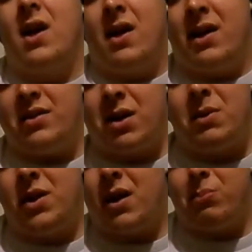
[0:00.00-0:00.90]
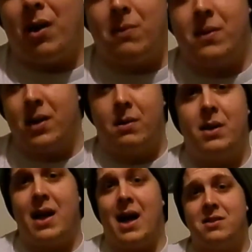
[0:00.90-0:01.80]
Now, some of you are probably going to
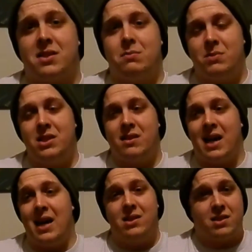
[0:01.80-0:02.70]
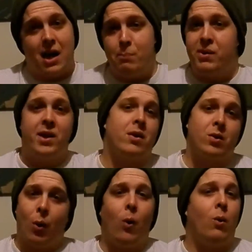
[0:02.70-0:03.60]
be asking me that it's not pure
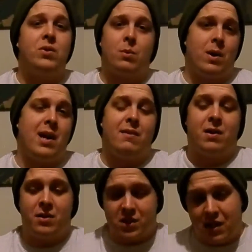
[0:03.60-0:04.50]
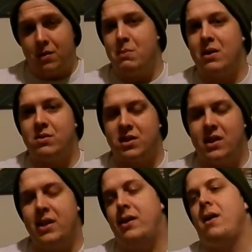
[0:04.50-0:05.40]
gold or whatever. There's other metals in
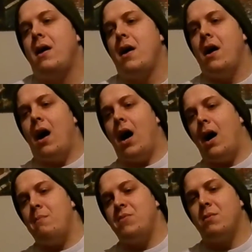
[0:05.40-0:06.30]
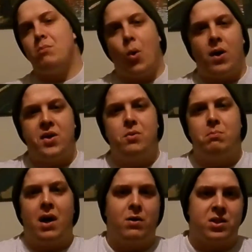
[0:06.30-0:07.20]
it. Um, the more you
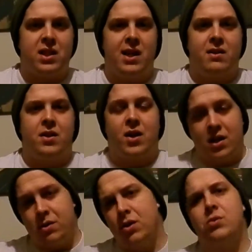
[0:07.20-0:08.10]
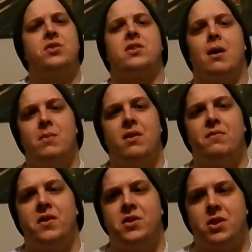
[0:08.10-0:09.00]
melt it, you're going to lose some in the
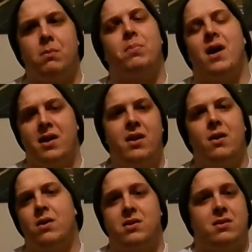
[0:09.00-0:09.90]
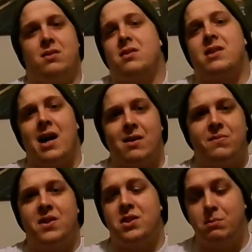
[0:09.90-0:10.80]
future, but, you know, it's a
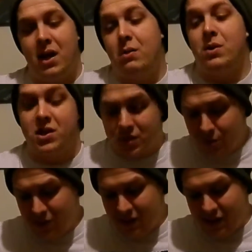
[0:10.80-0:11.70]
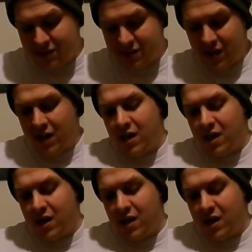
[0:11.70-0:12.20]
sacrifice you make when you're doing this.